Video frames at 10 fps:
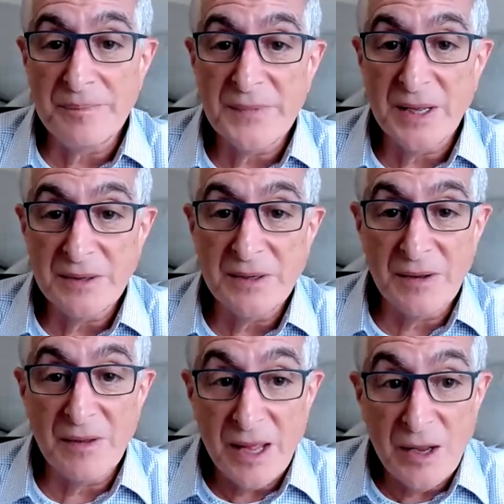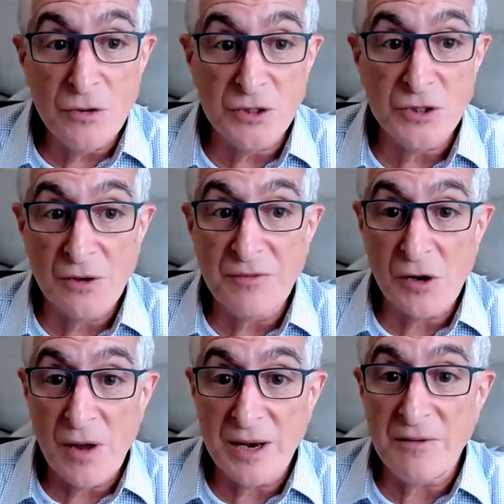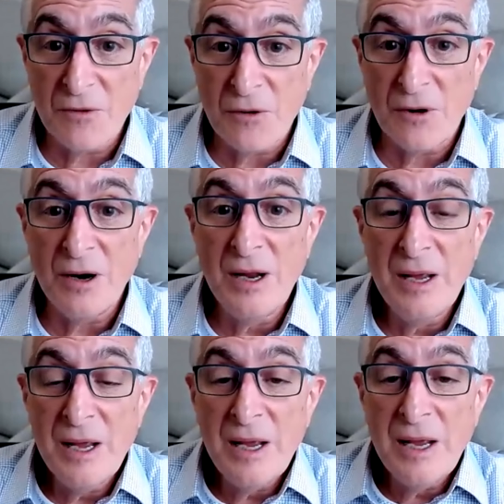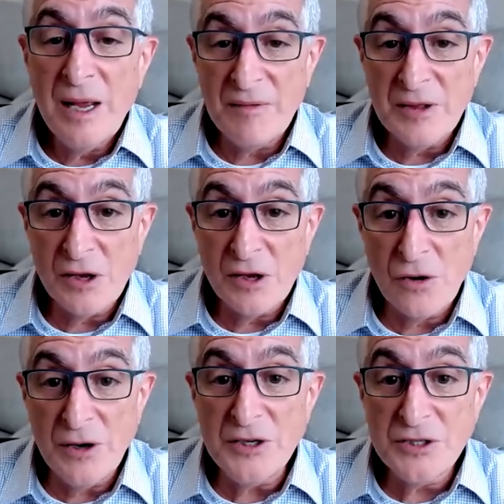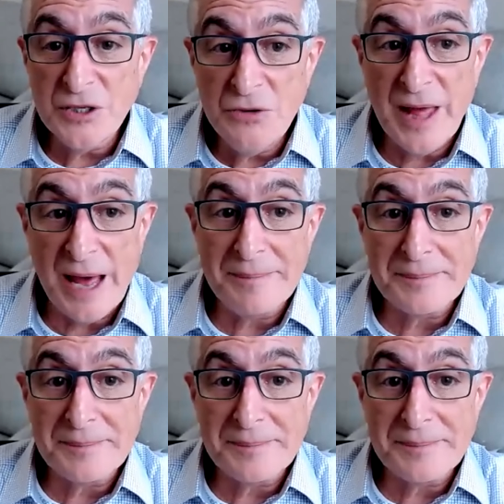and they who deserve the credit for having the courage to do that.